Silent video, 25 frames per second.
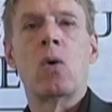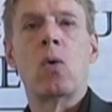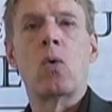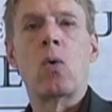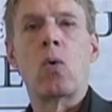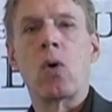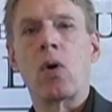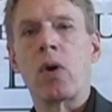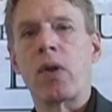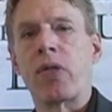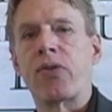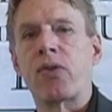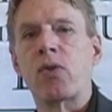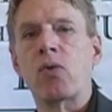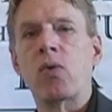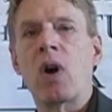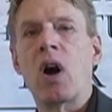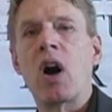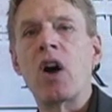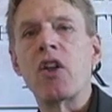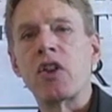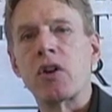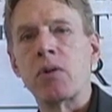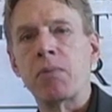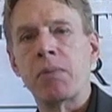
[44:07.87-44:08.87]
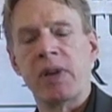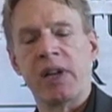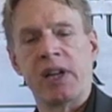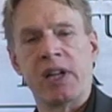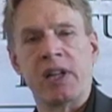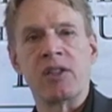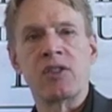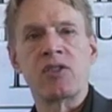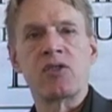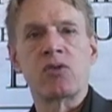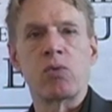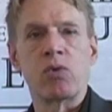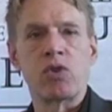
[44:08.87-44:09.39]
or through other
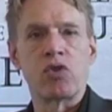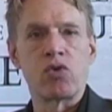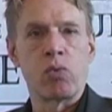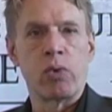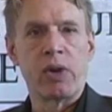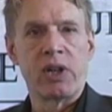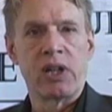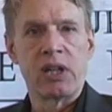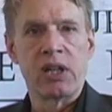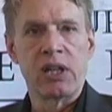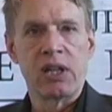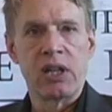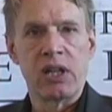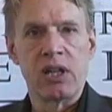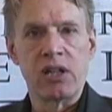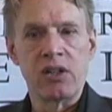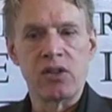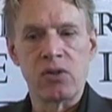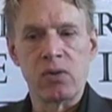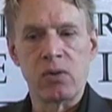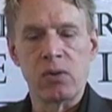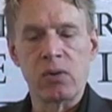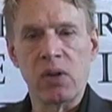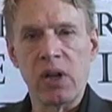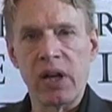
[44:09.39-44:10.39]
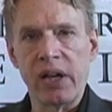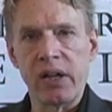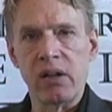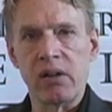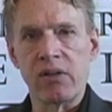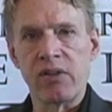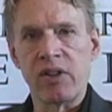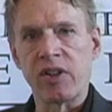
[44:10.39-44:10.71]
means, which we can get into later,